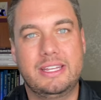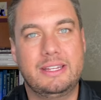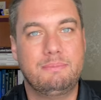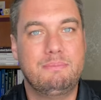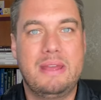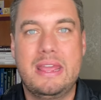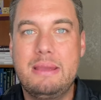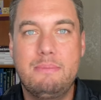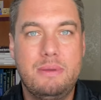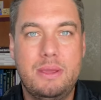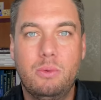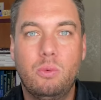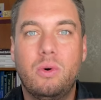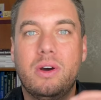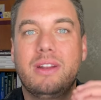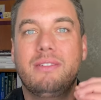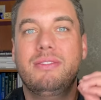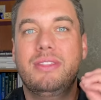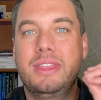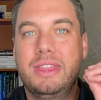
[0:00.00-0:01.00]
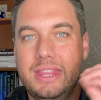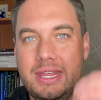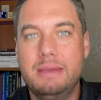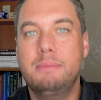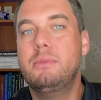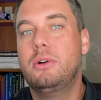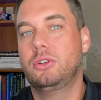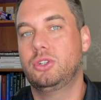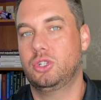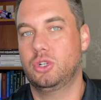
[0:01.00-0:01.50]
It may be one of the
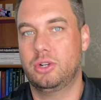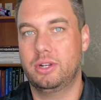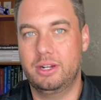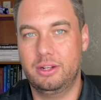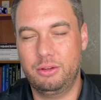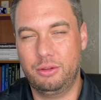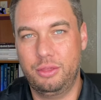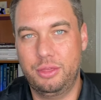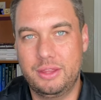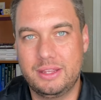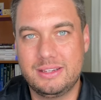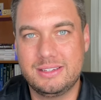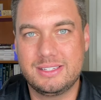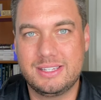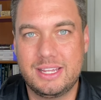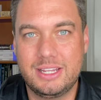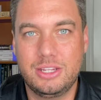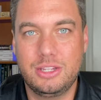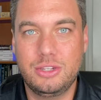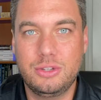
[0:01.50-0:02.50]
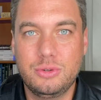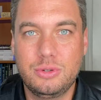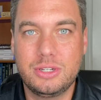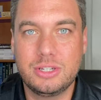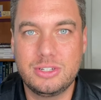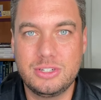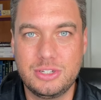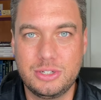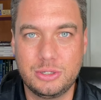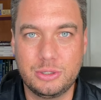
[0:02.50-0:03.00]
most critical things that you
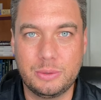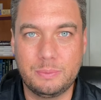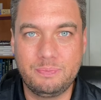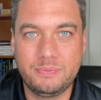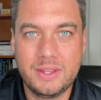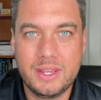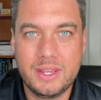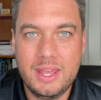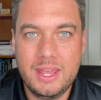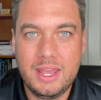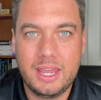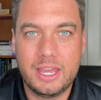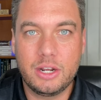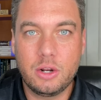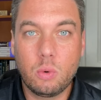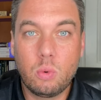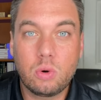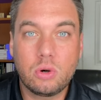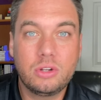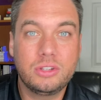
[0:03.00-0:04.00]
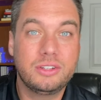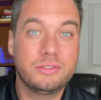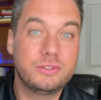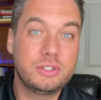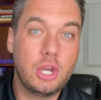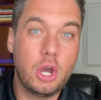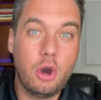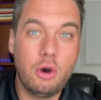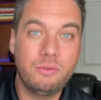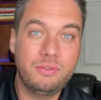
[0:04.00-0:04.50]
can do. In a world of
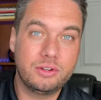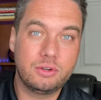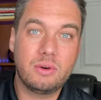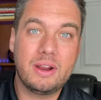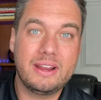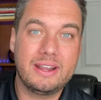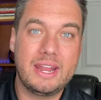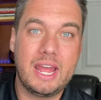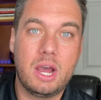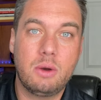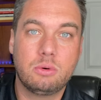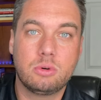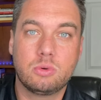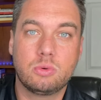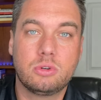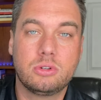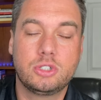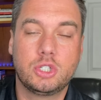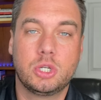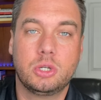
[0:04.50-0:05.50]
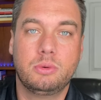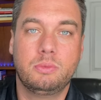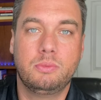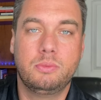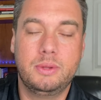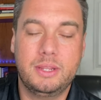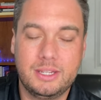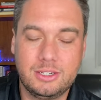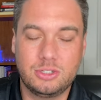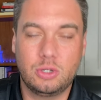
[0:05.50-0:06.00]
COVID right now, where we're tr-
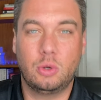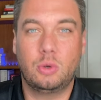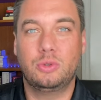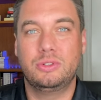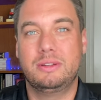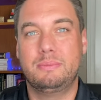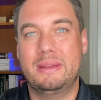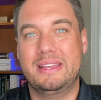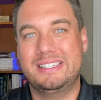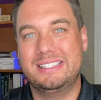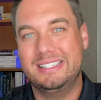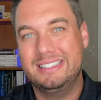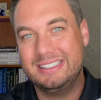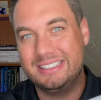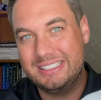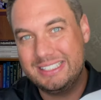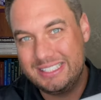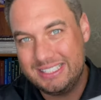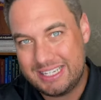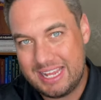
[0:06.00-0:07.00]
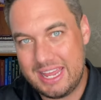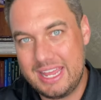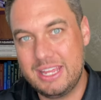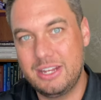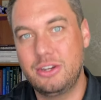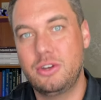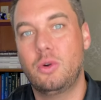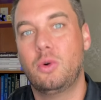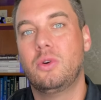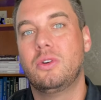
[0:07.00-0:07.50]
being told to basically stay
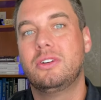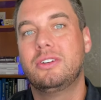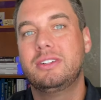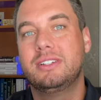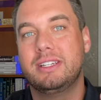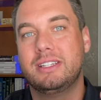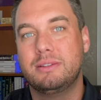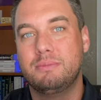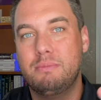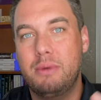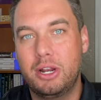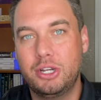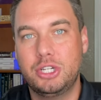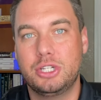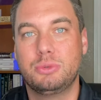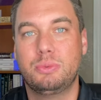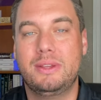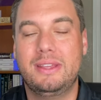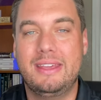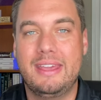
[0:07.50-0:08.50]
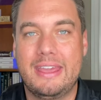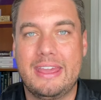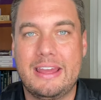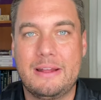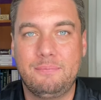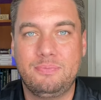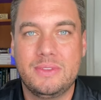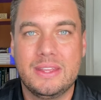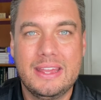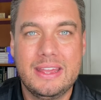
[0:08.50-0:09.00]
indoors as much as we
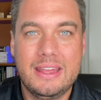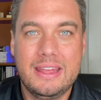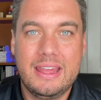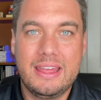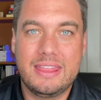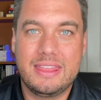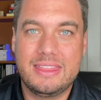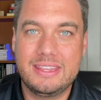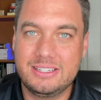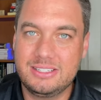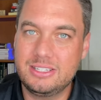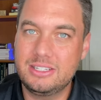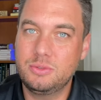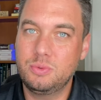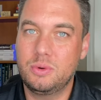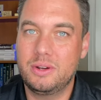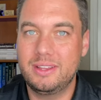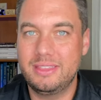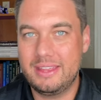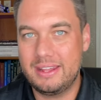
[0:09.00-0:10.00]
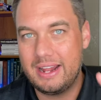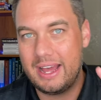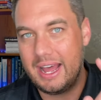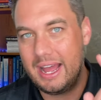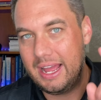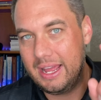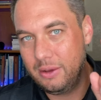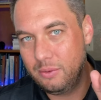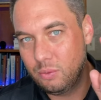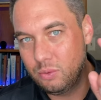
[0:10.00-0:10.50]
can, this is one that
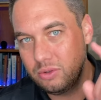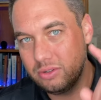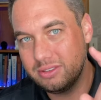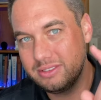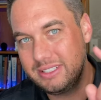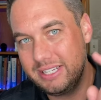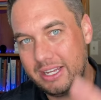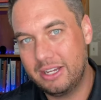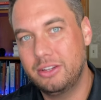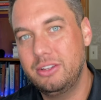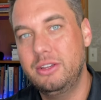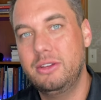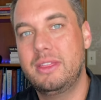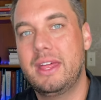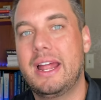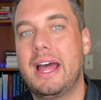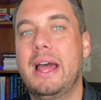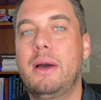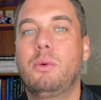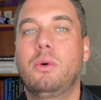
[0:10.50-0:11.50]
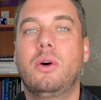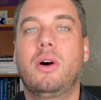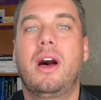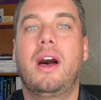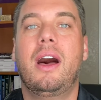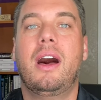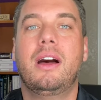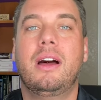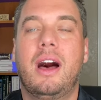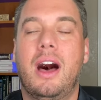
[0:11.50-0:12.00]
I will tell you that I
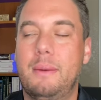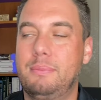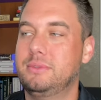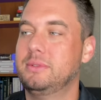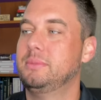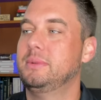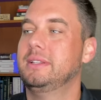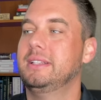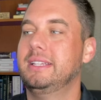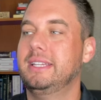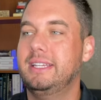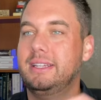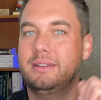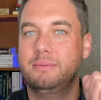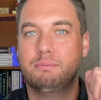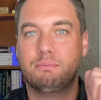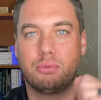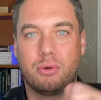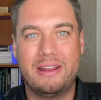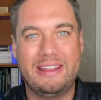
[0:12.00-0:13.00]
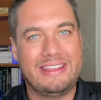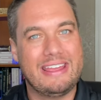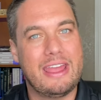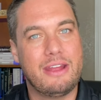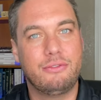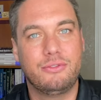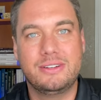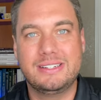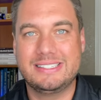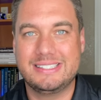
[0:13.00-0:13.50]
will optimally break
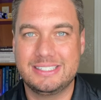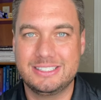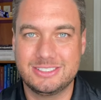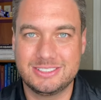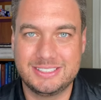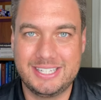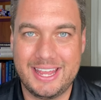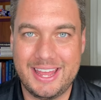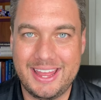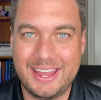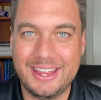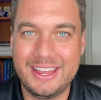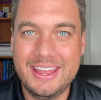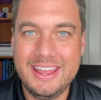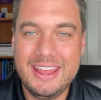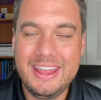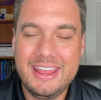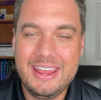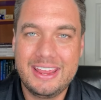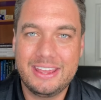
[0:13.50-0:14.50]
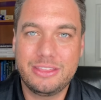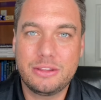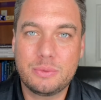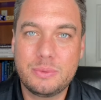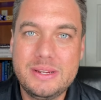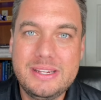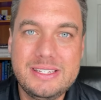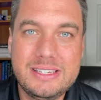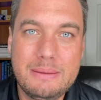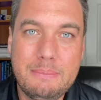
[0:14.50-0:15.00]
every single day. And the
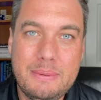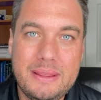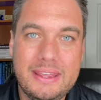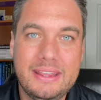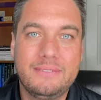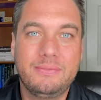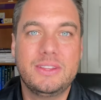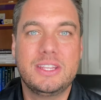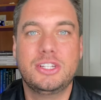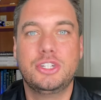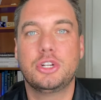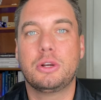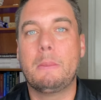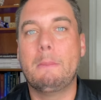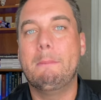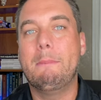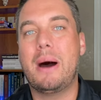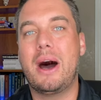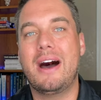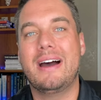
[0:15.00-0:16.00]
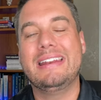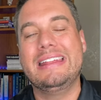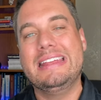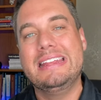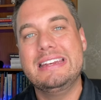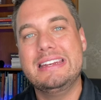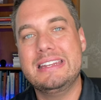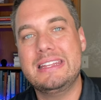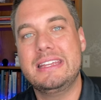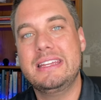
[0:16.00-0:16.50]
reason being is your
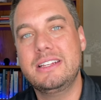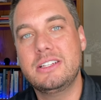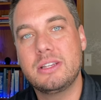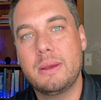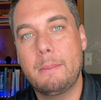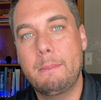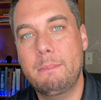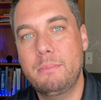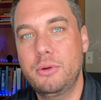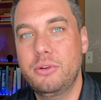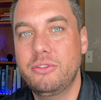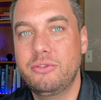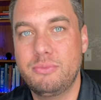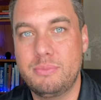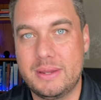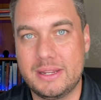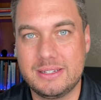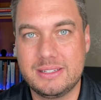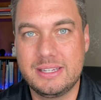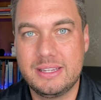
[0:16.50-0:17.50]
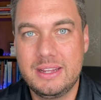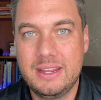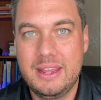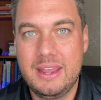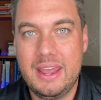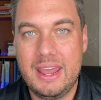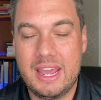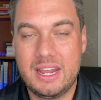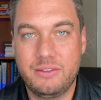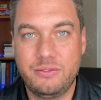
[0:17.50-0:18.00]
body needs movement.
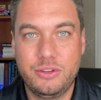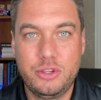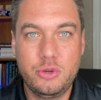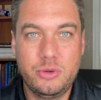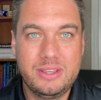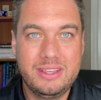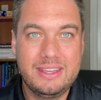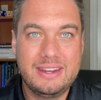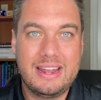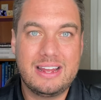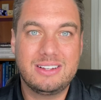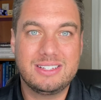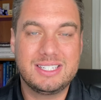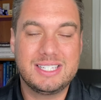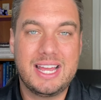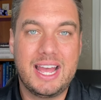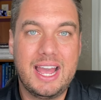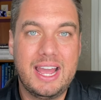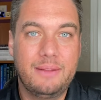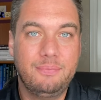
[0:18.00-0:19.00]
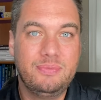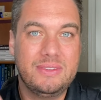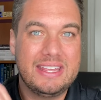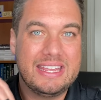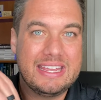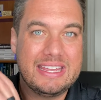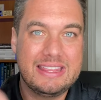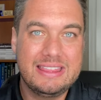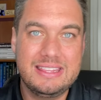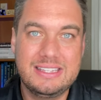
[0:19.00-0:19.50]
And if you can get outside
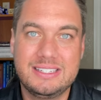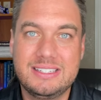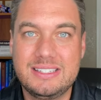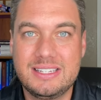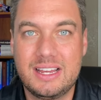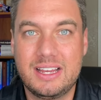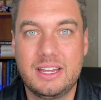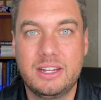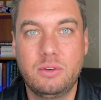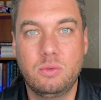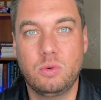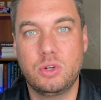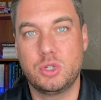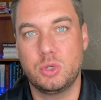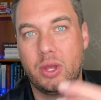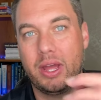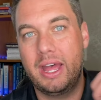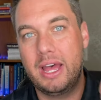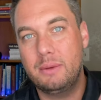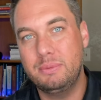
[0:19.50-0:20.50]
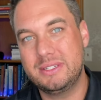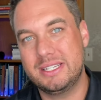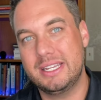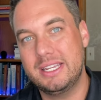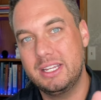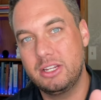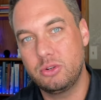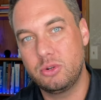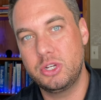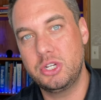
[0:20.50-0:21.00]
in the sun, which will help
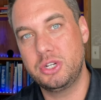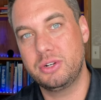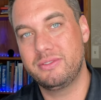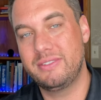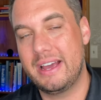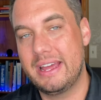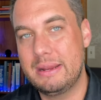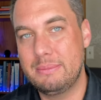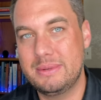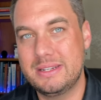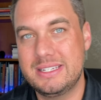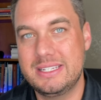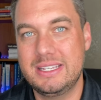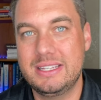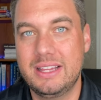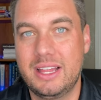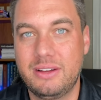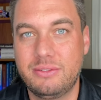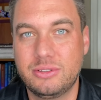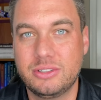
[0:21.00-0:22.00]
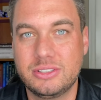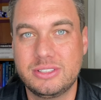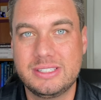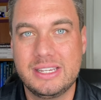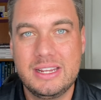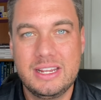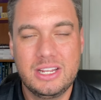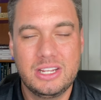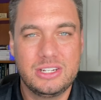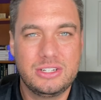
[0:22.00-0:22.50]
to increase your vitamin D levels,
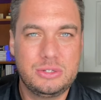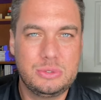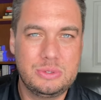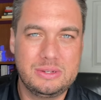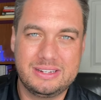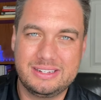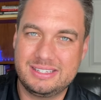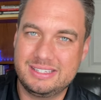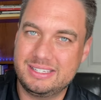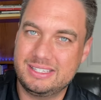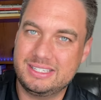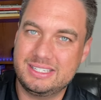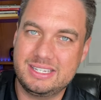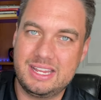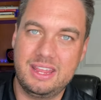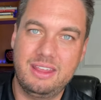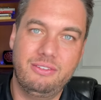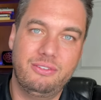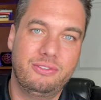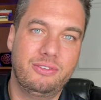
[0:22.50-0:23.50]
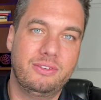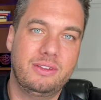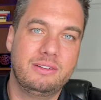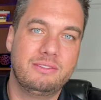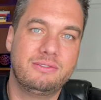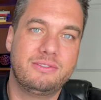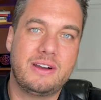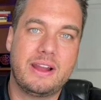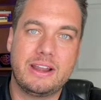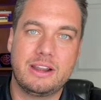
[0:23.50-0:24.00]
do it in a safe
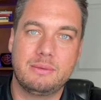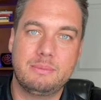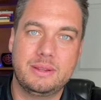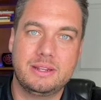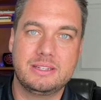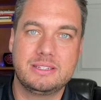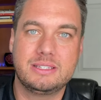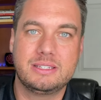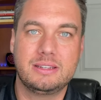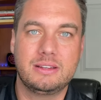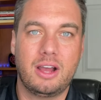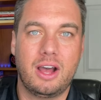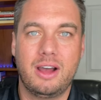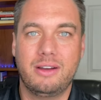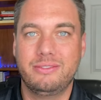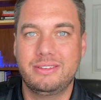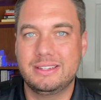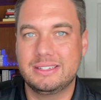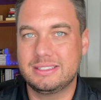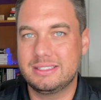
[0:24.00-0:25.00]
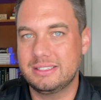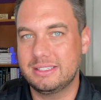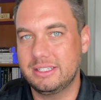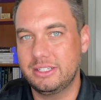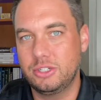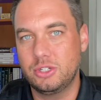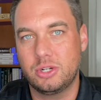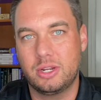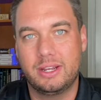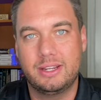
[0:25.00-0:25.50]
environment,
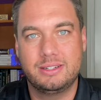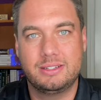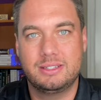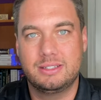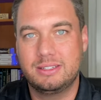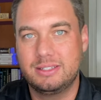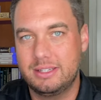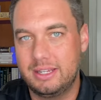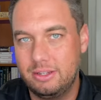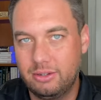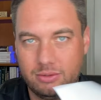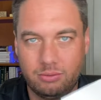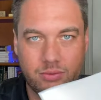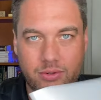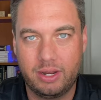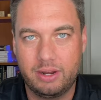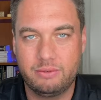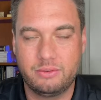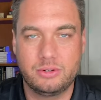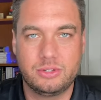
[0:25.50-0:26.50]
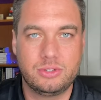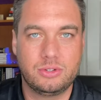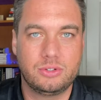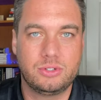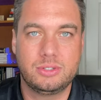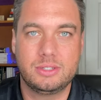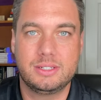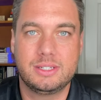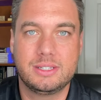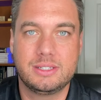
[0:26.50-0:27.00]
obviously trying to stay whatever,
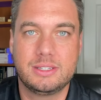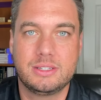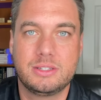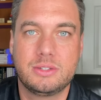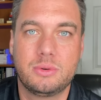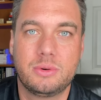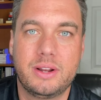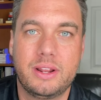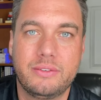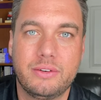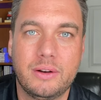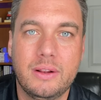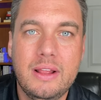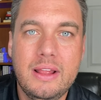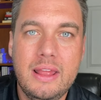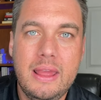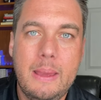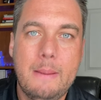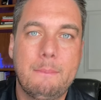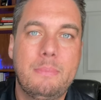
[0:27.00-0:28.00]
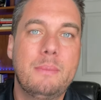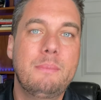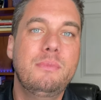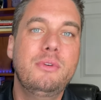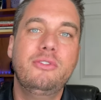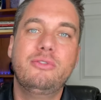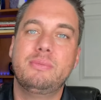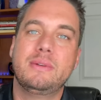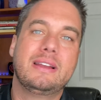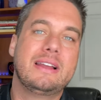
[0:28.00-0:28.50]
socially distance or whatever. But
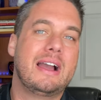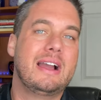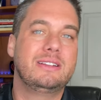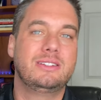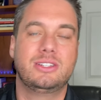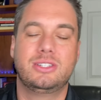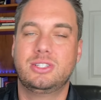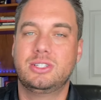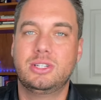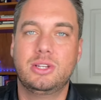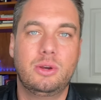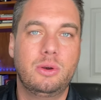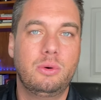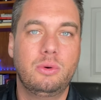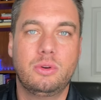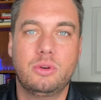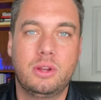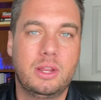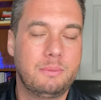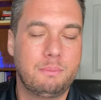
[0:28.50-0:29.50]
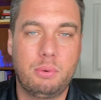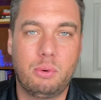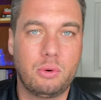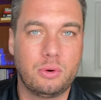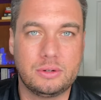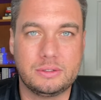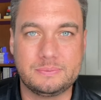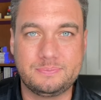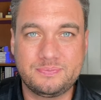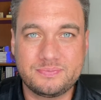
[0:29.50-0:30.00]
movement, guys, is so
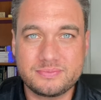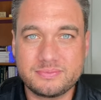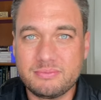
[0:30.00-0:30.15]
important.